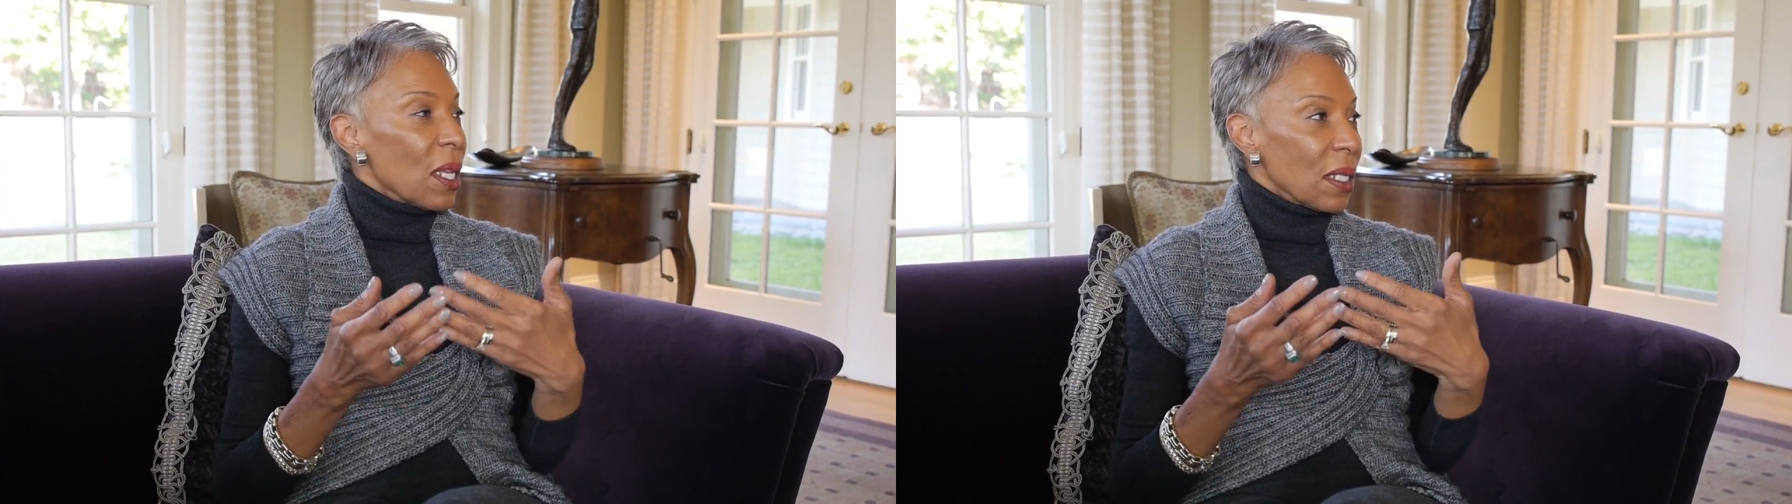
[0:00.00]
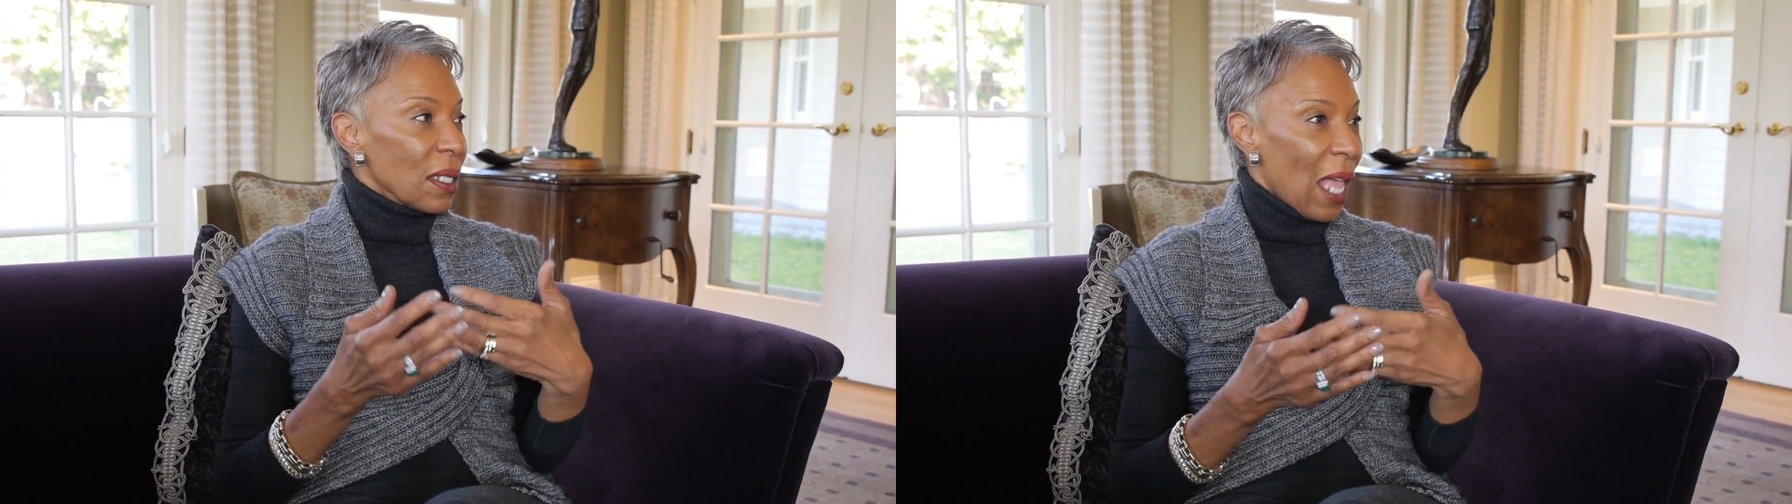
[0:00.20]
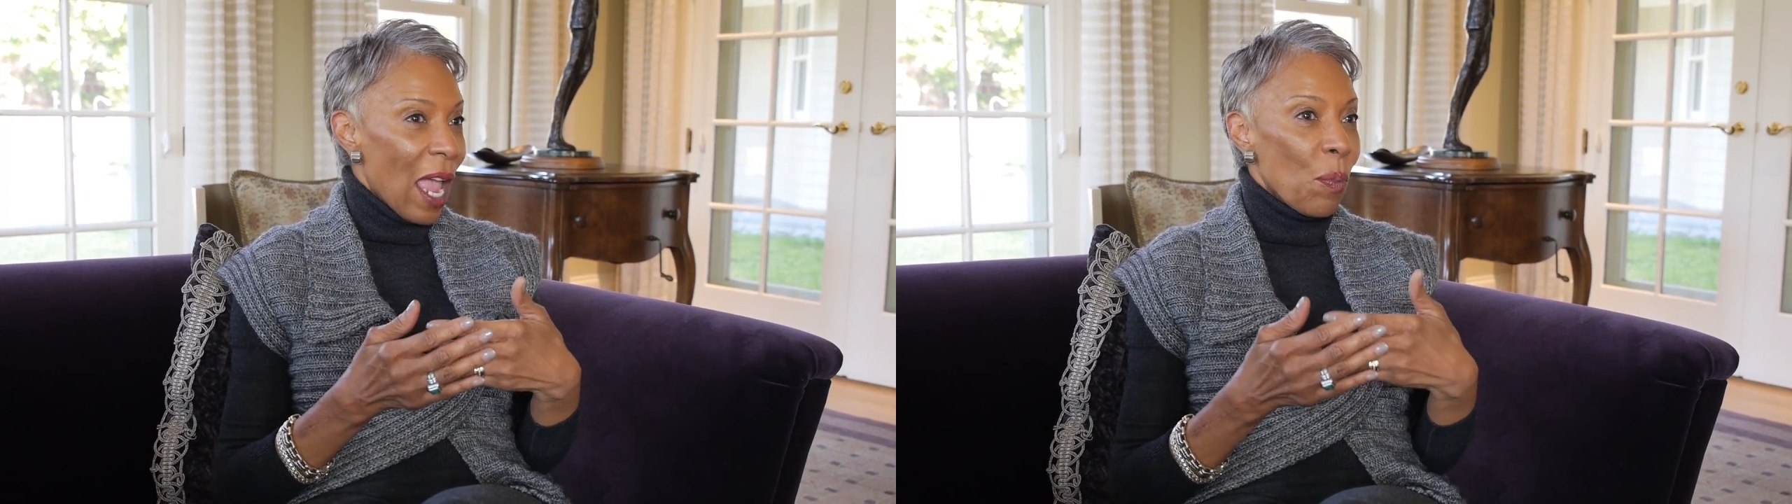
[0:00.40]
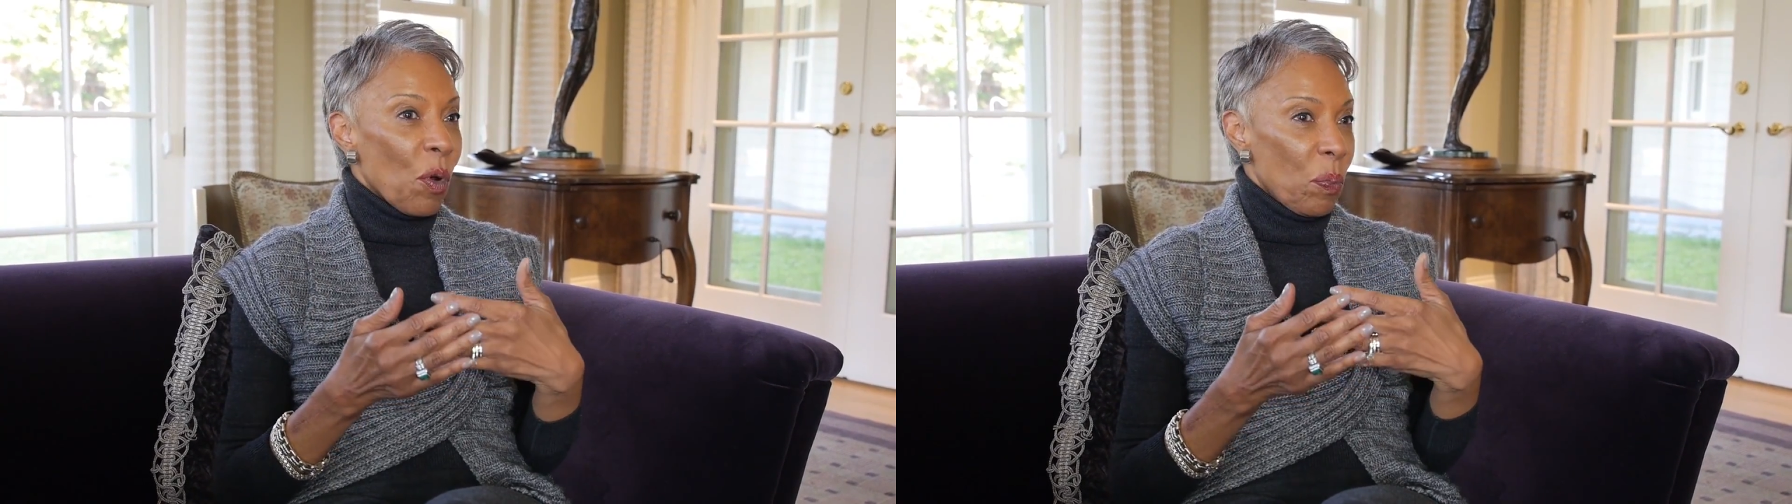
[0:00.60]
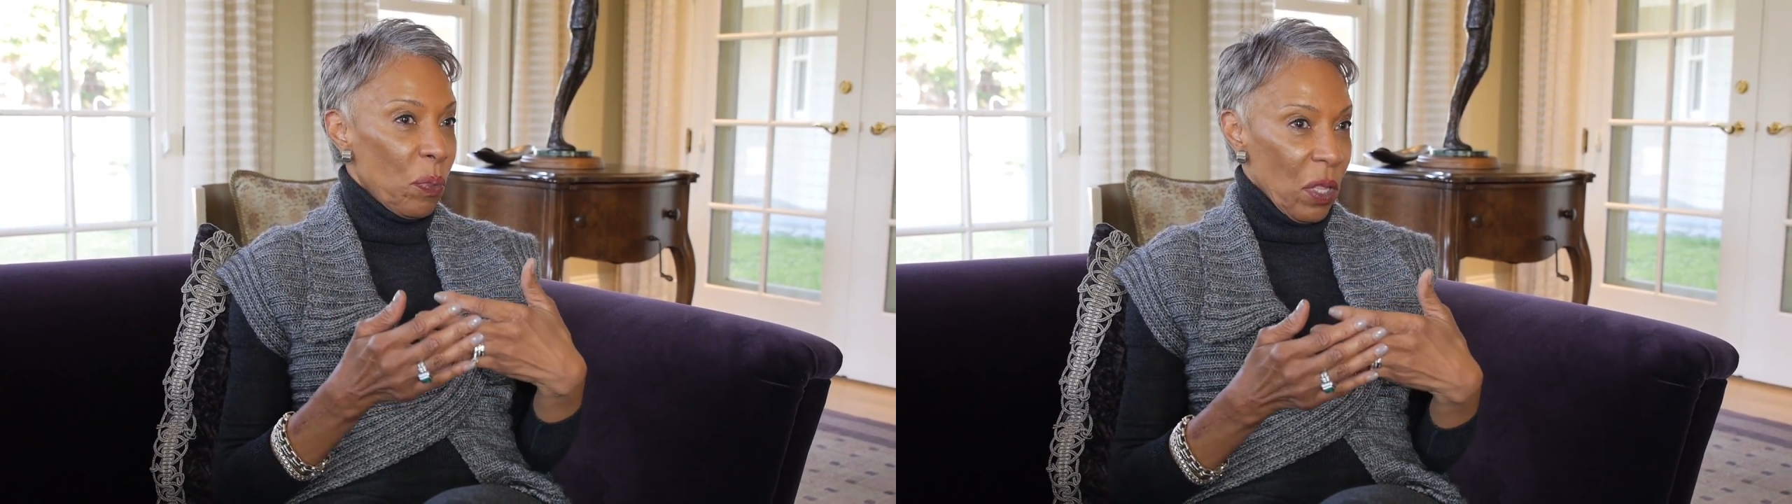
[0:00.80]

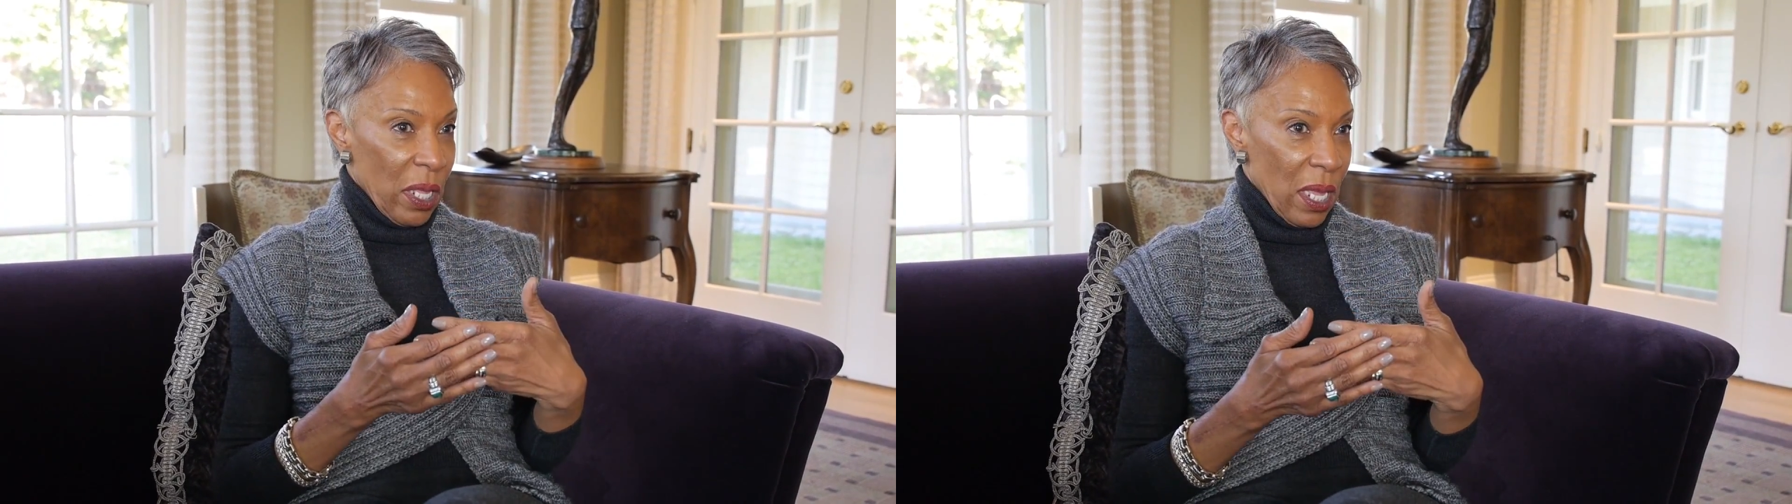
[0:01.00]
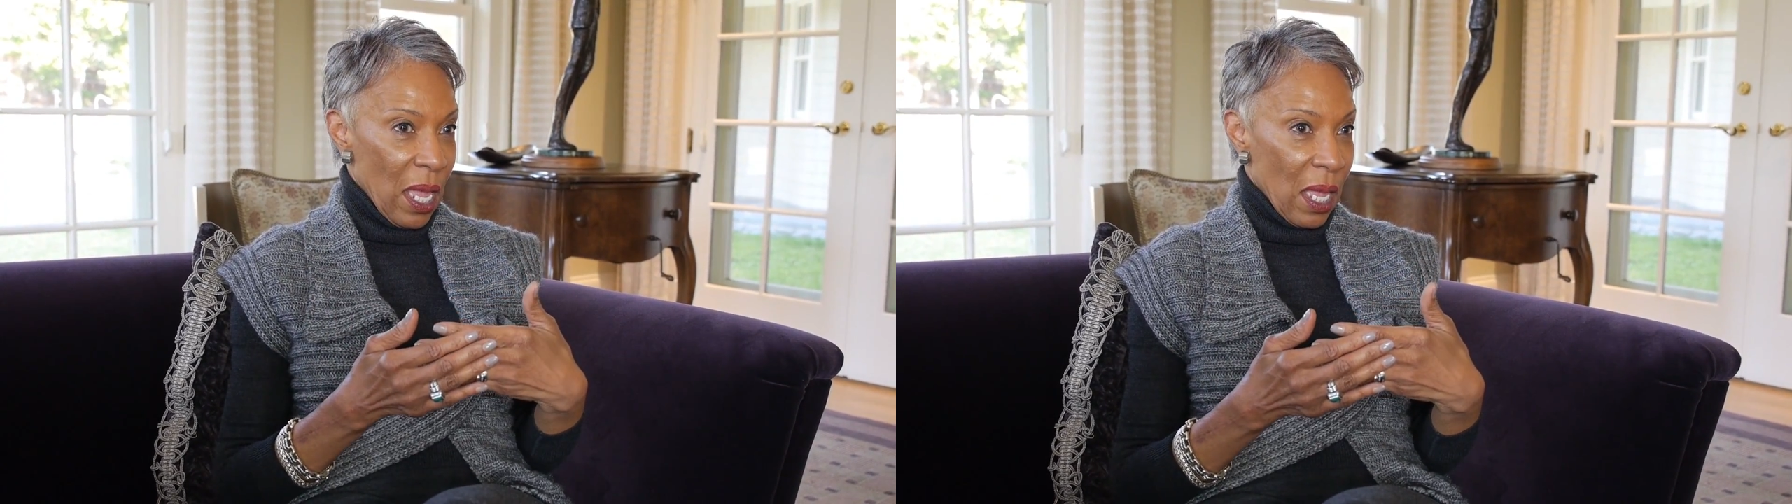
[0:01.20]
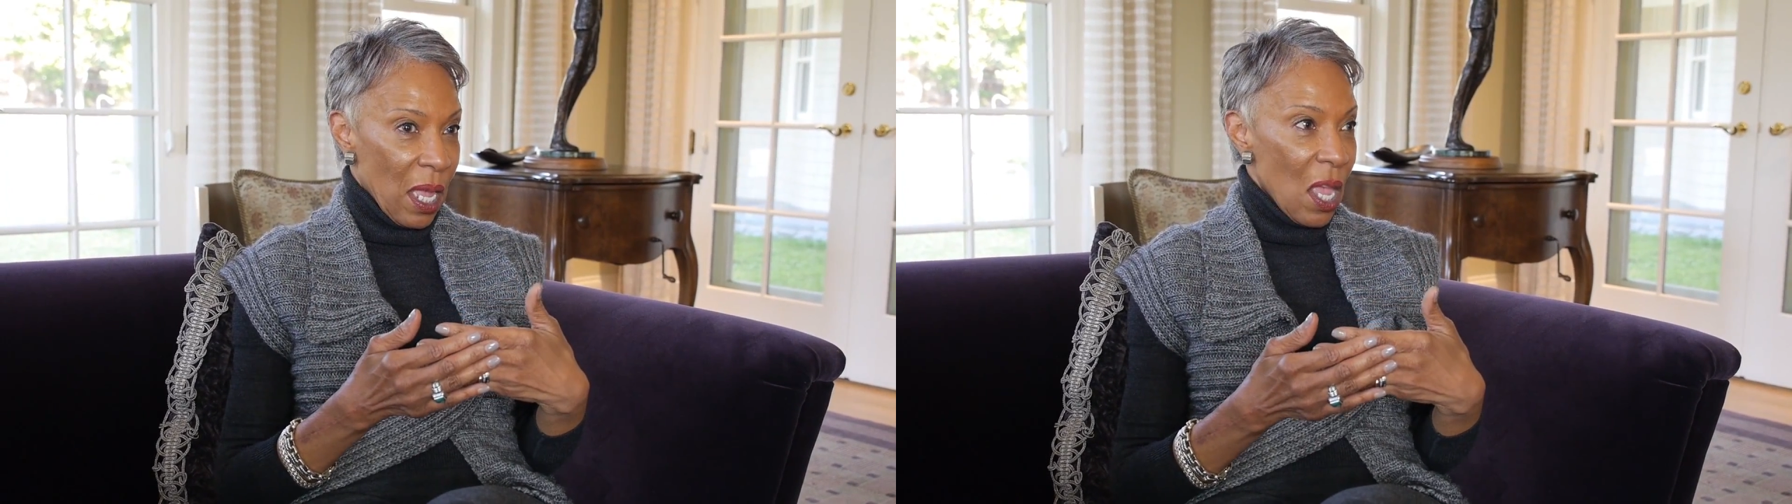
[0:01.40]
cyberbullying.